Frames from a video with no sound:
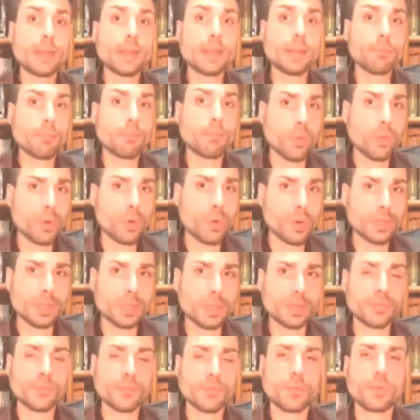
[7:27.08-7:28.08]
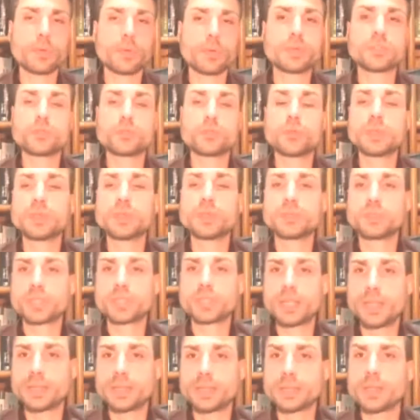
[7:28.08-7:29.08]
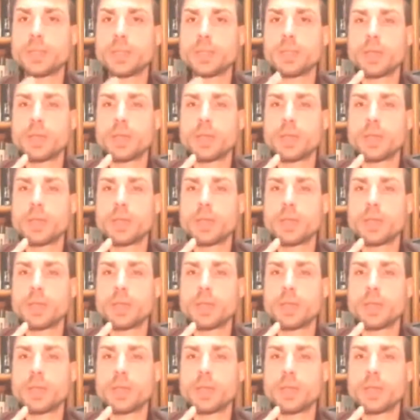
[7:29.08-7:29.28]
important for us to understand